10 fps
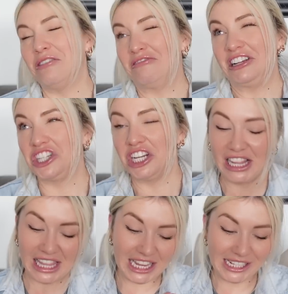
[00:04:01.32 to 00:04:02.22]

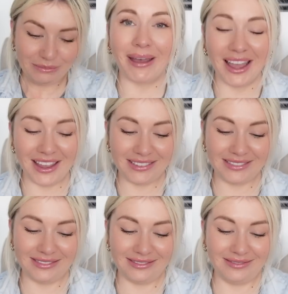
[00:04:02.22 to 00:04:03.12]
originally, but
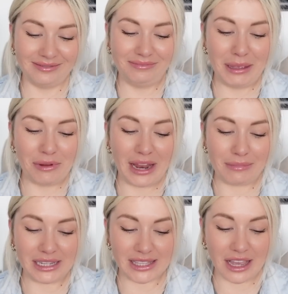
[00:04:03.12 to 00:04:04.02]
people like
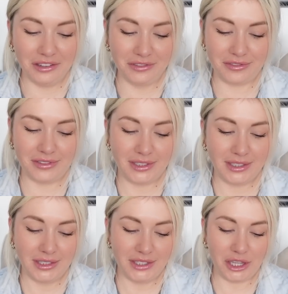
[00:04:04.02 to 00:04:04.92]
myself
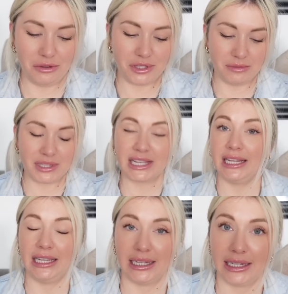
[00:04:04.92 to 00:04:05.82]
use them to
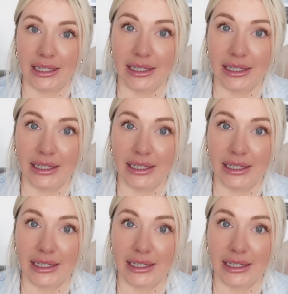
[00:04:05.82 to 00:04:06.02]
clean